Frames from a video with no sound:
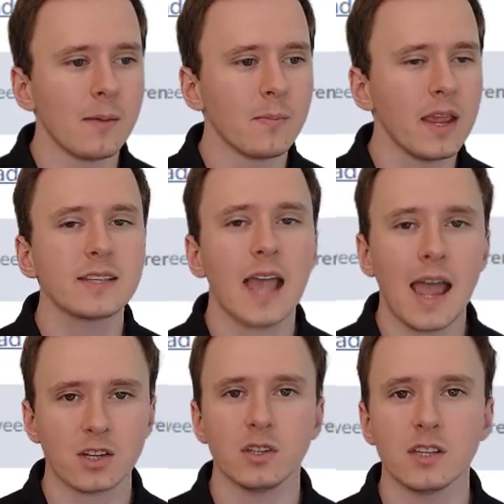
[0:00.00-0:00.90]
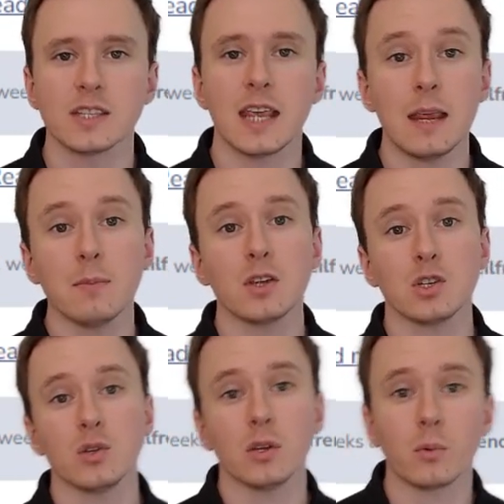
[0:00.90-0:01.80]
is actually the same
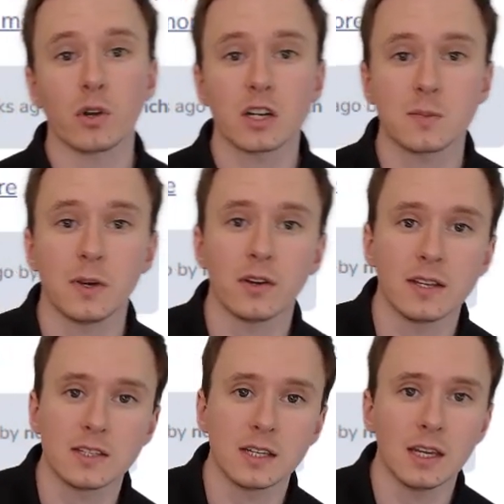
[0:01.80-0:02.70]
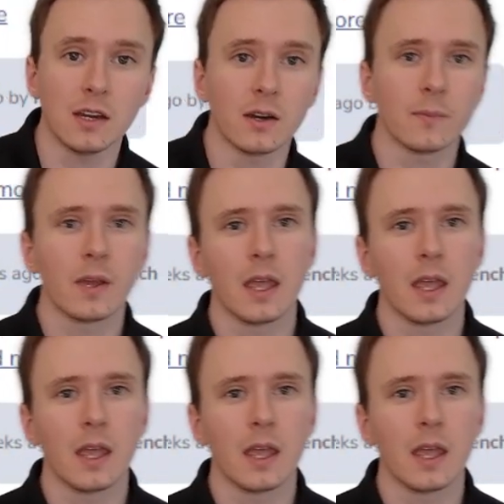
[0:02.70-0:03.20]
issue that we're experiencing here.